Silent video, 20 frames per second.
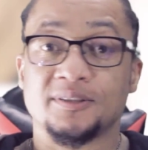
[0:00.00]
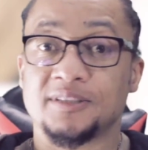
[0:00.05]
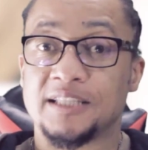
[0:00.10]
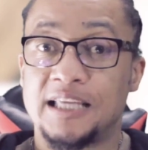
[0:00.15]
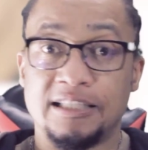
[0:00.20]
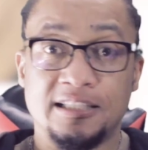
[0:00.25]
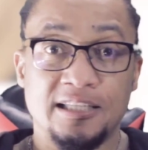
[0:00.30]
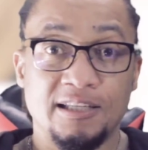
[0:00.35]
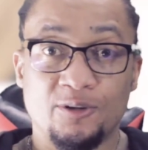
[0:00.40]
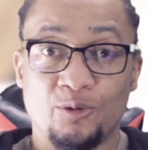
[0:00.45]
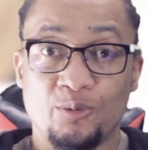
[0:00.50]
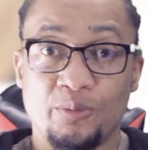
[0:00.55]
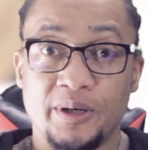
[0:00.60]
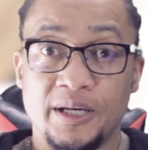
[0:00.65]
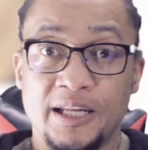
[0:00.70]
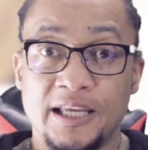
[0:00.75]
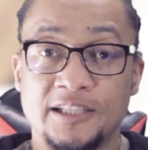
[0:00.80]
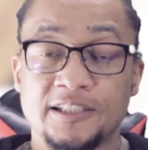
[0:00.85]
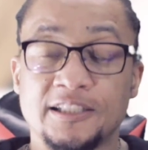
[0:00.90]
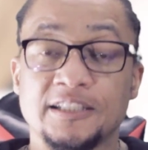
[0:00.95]
in
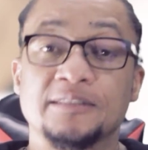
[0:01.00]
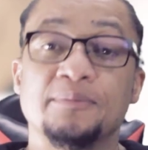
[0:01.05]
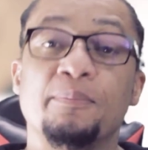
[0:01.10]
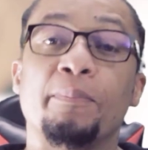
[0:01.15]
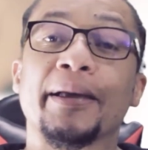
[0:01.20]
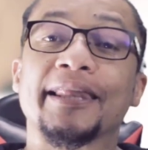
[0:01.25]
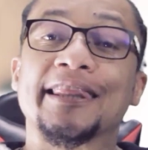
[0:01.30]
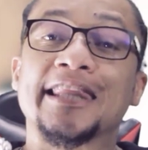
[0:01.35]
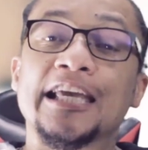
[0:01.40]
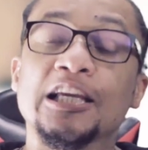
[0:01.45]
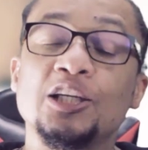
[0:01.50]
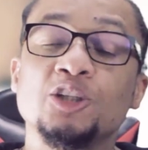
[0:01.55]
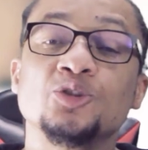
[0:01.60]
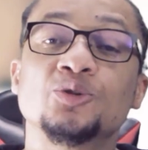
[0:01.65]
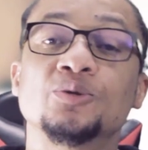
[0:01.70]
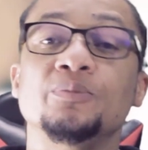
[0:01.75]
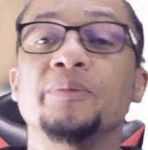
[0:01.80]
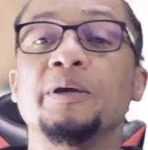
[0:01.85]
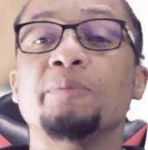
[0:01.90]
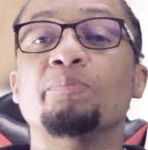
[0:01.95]
Kubernetes, but they
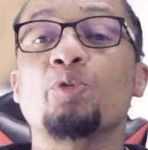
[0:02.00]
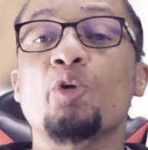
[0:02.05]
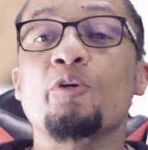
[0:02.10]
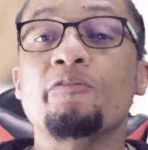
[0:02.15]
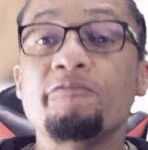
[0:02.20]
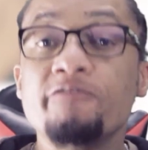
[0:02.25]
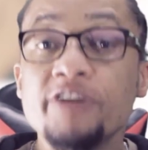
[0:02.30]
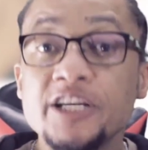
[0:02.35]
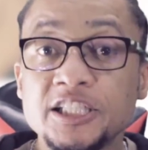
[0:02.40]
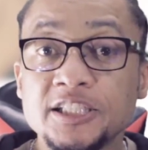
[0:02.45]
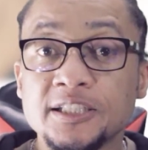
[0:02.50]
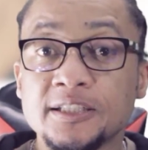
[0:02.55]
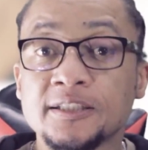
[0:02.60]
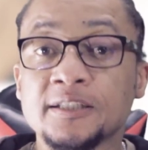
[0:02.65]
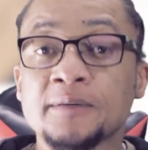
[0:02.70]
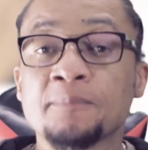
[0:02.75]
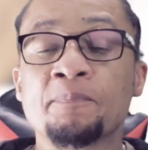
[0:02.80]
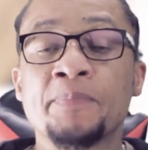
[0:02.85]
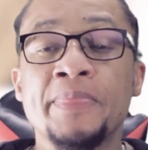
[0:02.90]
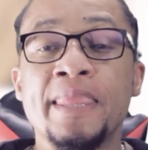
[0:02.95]
should be
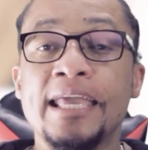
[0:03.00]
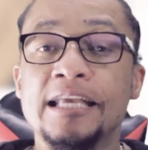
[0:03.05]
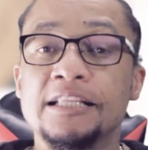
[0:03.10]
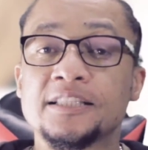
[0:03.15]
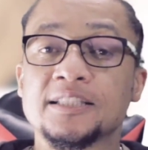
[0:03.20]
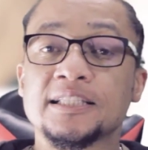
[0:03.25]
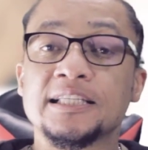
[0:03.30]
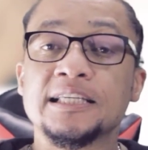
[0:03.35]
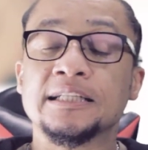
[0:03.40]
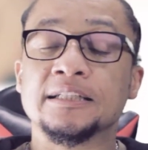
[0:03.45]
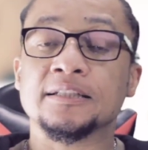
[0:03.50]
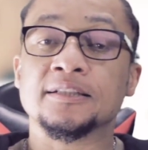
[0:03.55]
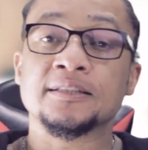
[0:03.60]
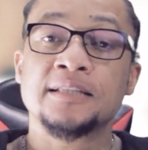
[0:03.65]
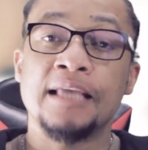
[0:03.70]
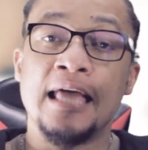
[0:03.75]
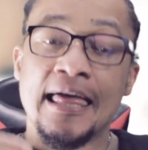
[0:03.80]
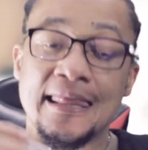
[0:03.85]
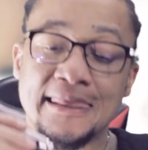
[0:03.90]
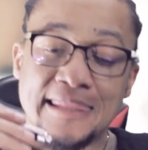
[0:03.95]
proficient in skills
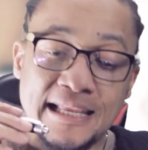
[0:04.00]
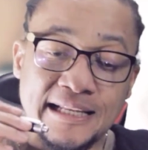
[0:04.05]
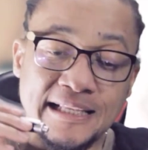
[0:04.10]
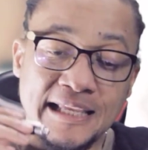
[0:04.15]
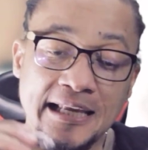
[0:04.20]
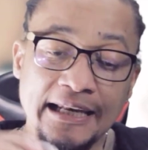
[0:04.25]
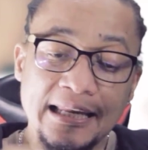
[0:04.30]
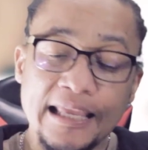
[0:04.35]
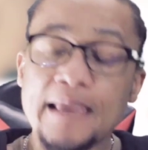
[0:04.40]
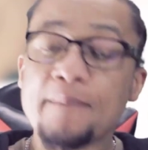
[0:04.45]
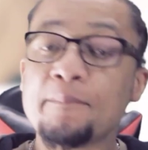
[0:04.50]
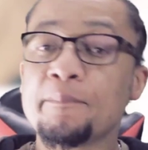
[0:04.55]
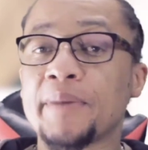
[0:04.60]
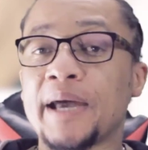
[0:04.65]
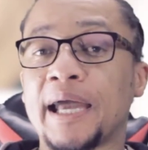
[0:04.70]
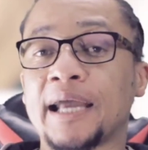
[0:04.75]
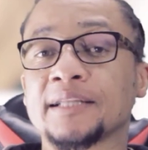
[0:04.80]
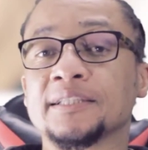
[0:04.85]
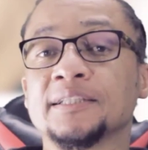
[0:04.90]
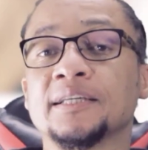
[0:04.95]
that can
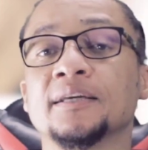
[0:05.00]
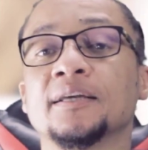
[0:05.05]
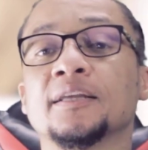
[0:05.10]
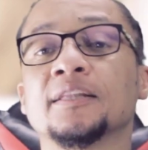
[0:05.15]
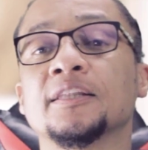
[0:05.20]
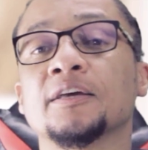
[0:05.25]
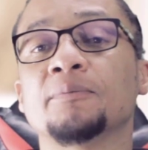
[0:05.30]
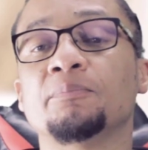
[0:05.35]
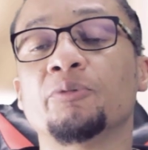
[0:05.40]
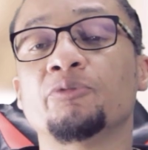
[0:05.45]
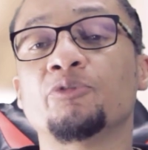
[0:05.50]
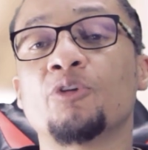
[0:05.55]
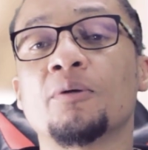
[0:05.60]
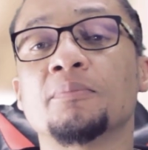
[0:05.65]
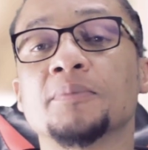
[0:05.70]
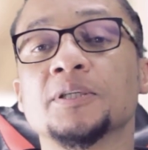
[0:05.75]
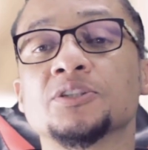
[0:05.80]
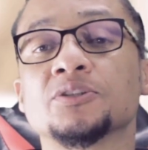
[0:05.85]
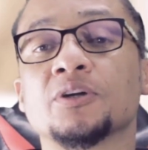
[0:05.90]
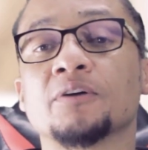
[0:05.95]
impact the
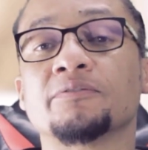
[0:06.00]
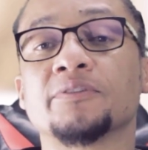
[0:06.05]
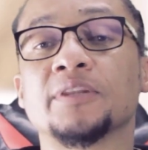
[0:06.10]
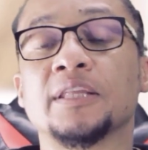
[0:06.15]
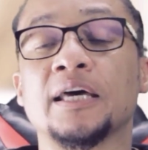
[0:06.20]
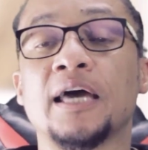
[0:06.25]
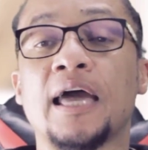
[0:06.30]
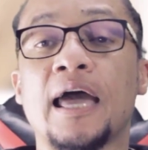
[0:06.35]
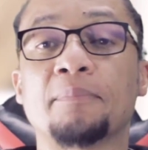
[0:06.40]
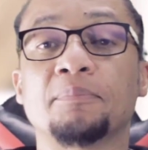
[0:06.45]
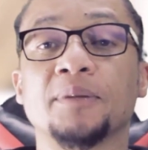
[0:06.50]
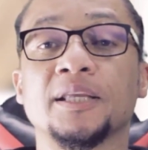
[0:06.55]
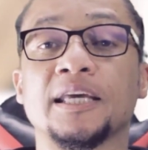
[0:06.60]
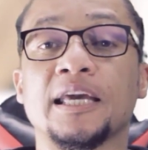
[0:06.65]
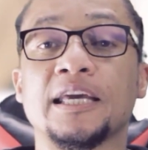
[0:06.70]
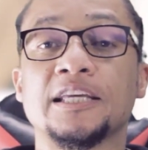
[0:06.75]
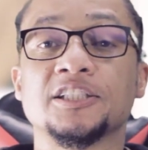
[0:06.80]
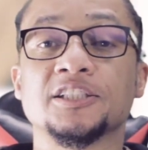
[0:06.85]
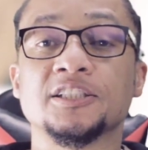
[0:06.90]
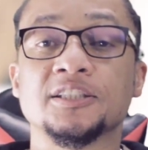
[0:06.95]
performance of their
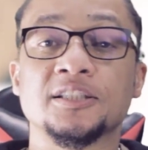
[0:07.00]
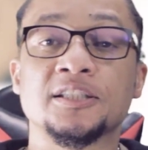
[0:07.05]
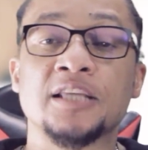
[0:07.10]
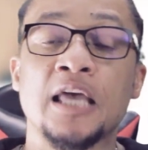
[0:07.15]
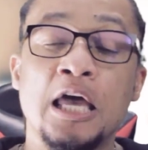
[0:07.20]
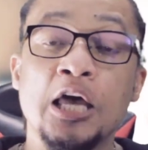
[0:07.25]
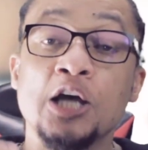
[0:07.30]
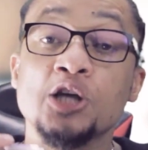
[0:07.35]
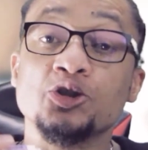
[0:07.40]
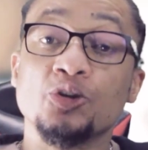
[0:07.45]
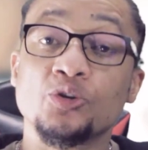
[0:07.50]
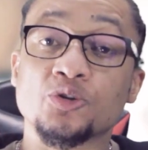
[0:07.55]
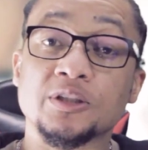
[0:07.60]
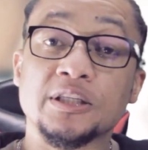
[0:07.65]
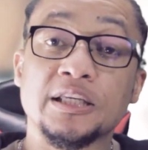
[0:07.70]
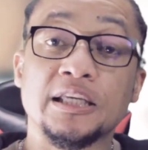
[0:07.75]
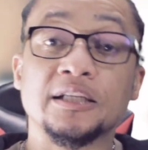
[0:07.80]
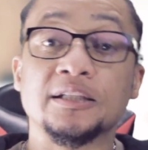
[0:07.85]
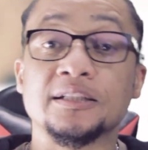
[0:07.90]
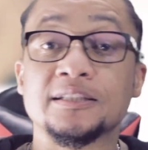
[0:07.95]
applications. So
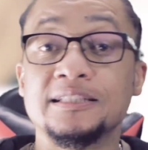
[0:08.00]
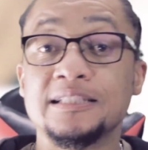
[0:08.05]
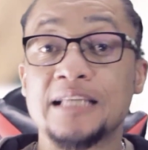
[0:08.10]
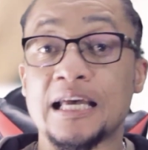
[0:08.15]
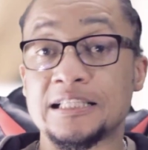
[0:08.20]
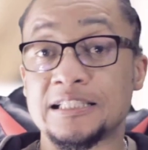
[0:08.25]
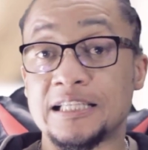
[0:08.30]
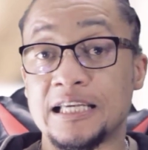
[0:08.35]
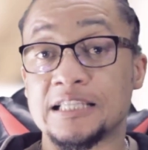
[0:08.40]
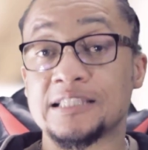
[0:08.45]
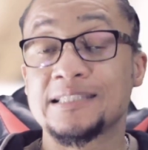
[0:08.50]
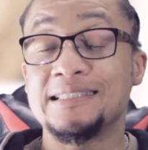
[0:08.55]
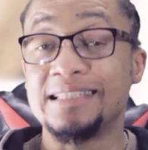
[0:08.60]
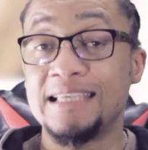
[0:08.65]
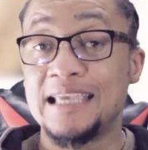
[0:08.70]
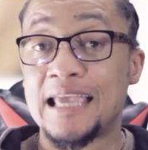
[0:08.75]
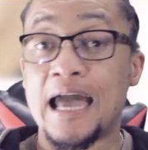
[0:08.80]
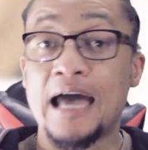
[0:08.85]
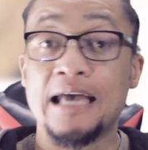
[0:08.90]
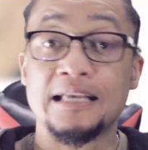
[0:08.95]
skills such as
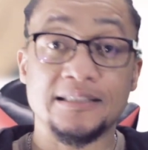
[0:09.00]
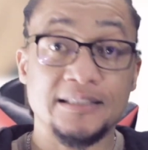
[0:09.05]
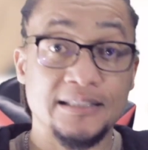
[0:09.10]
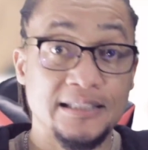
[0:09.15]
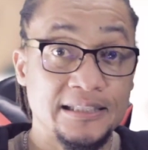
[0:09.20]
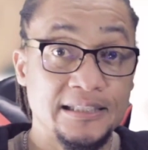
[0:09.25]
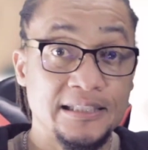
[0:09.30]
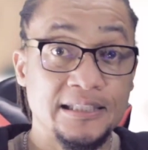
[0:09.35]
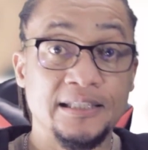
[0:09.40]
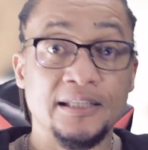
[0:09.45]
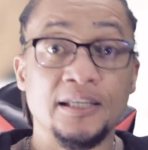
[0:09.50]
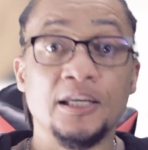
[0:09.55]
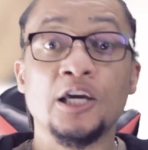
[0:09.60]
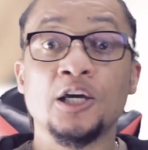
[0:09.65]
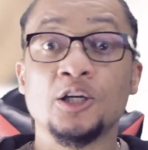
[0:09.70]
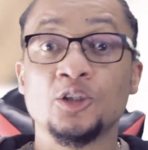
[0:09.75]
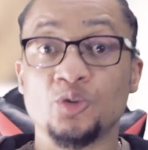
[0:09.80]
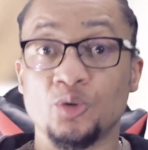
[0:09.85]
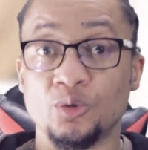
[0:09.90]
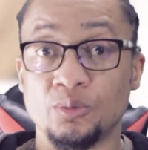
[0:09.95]
CI/CD
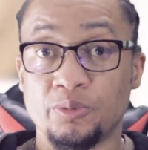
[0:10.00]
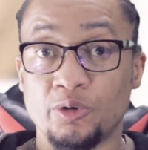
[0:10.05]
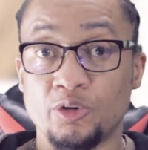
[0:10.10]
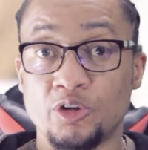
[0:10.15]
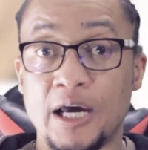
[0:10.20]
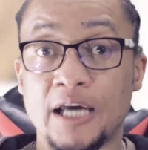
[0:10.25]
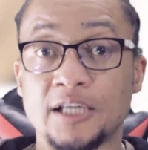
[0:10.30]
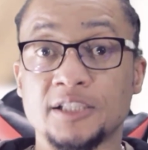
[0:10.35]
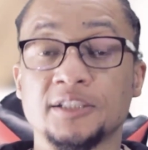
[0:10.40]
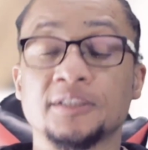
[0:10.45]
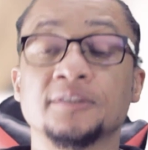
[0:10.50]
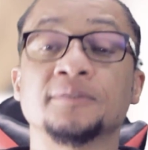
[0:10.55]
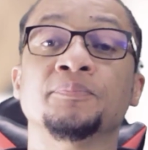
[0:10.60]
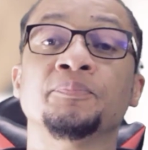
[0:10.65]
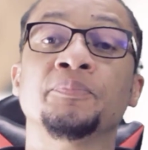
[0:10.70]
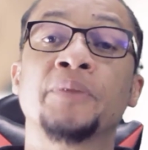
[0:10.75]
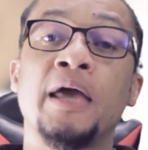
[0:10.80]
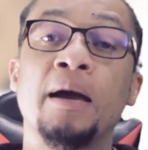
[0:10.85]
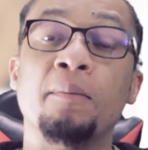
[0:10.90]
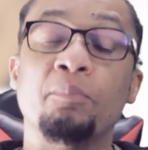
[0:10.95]
to production,
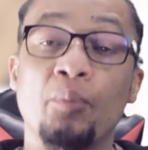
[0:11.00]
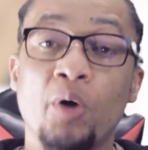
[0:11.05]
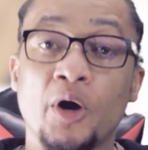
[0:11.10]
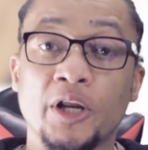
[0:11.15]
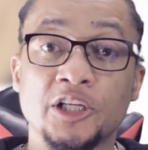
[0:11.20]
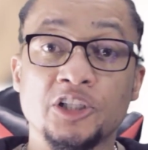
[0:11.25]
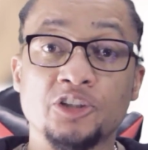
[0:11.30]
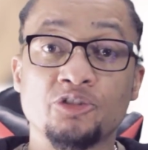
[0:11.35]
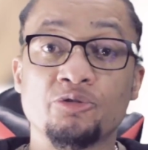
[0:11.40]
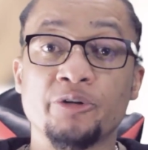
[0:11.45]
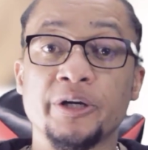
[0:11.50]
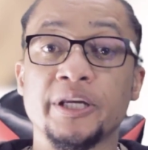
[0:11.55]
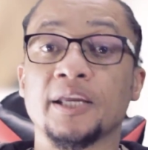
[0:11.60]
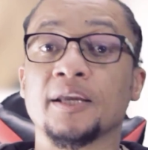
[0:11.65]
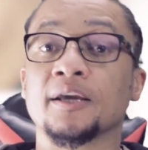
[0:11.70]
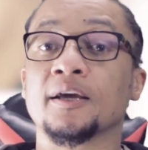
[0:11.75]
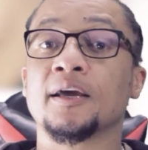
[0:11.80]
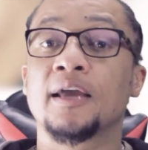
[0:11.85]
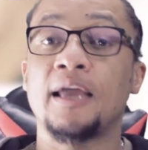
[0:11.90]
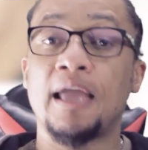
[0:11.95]

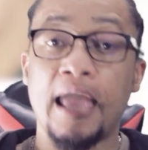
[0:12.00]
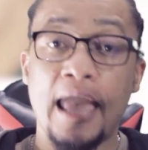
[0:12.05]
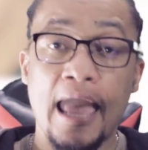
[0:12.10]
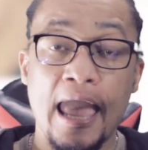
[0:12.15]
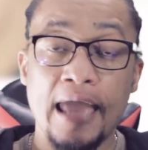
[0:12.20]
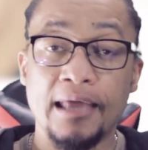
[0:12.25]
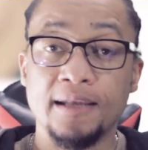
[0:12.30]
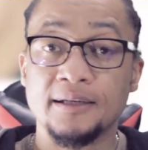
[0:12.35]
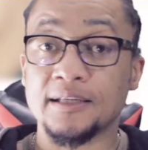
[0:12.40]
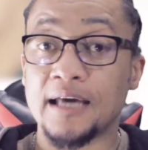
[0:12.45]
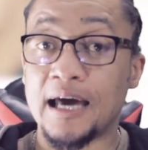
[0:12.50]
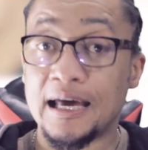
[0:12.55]
monitoring, and